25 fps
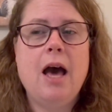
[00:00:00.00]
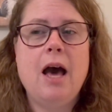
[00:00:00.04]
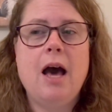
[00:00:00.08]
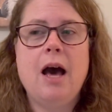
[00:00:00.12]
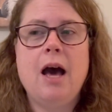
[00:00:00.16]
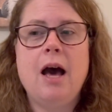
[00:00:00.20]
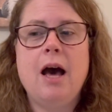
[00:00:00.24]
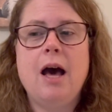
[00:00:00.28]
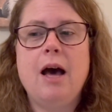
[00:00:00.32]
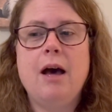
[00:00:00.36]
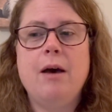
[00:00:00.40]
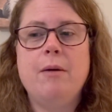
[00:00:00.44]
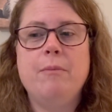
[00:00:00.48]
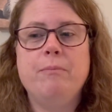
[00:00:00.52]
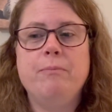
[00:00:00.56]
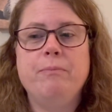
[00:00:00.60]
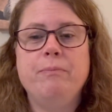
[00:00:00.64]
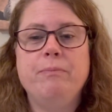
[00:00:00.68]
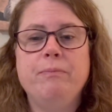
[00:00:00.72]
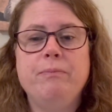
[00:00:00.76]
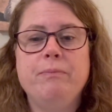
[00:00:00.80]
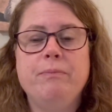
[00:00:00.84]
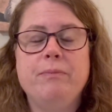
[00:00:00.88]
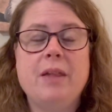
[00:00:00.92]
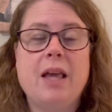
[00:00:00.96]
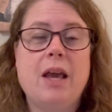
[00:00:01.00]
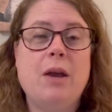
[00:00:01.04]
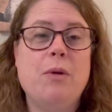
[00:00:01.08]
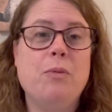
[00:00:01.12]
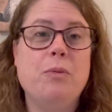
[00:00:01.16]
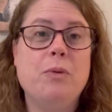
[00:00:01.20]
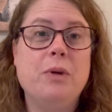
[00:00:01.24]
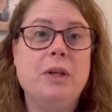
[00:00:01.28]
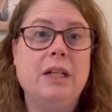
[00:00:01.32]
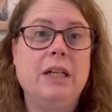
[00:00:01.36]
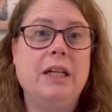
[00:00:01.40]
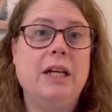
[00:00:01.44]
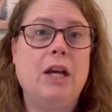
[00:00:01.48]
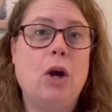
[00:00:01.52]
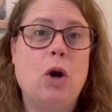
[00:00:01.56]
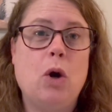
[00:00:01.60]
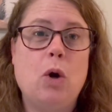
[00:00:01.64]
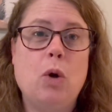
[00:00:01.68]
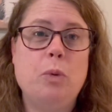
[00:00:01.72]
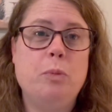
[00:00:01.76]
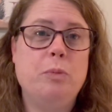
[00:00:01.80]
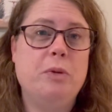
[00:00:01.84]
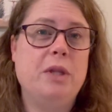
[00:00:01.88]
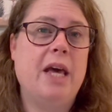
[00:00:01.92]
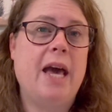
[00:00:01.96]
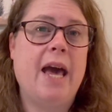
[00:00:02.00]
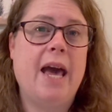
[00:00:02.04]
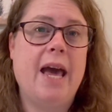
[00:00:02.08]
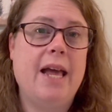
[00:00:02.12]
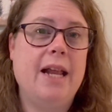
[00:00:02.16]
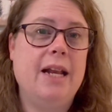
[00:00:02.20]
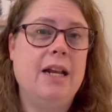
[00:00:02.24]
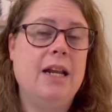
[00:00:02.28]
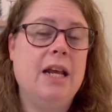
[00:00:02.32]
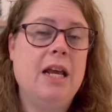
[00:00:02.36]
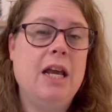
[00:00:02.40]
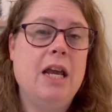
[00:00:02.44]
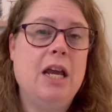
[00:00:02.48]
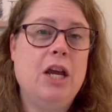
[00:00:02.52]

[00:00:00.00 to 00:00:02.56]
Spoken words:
I really hope that